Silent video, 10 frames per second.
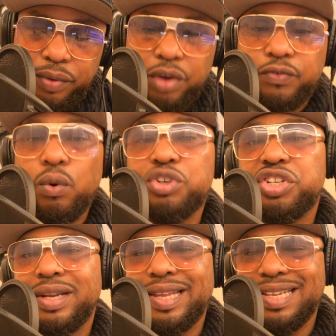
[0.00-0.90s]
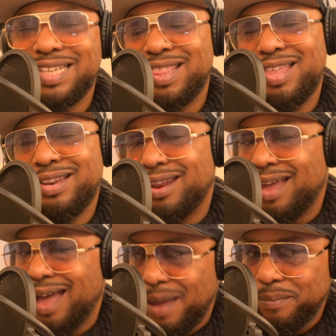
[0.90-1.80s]
Unfortunately, it's a thing that
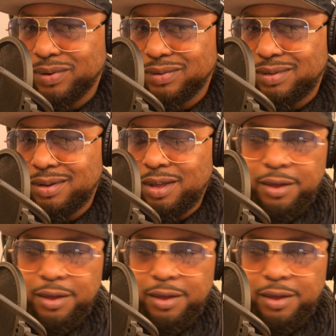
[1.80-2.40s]
happens.